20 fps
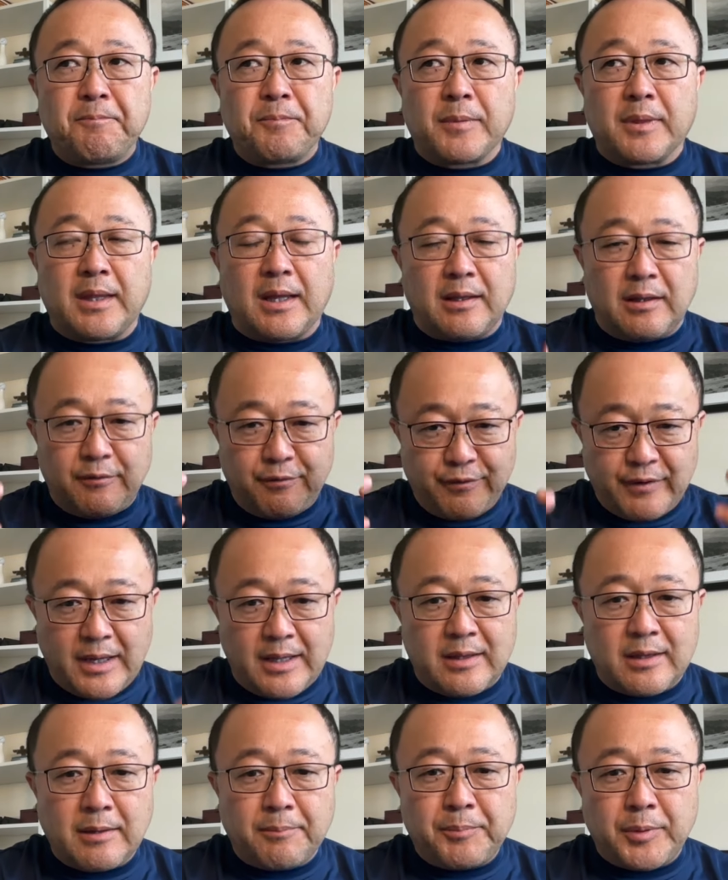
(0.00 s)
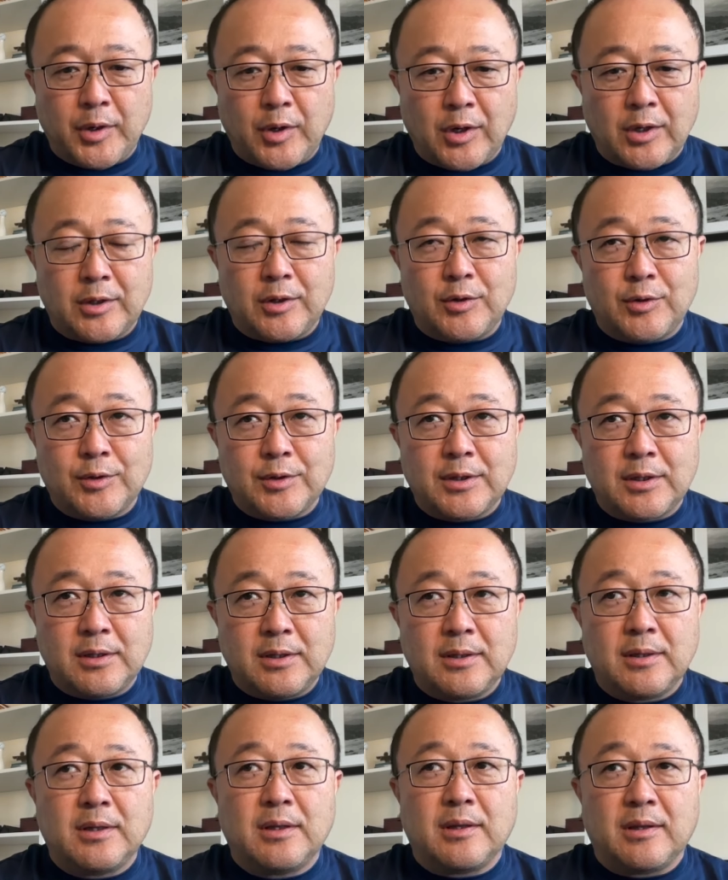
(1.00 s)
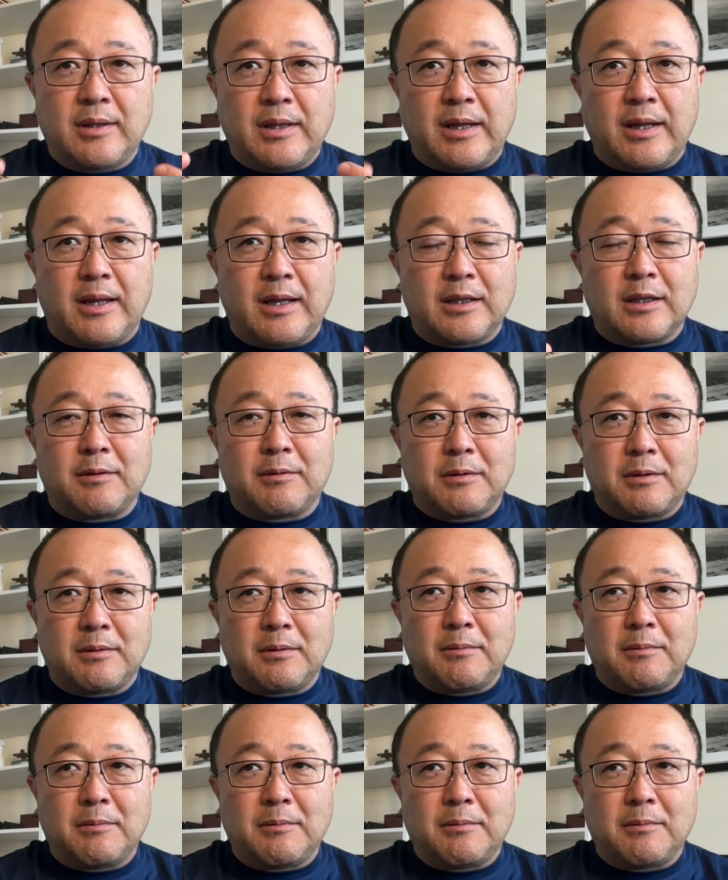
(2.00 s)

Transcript: that defines a product that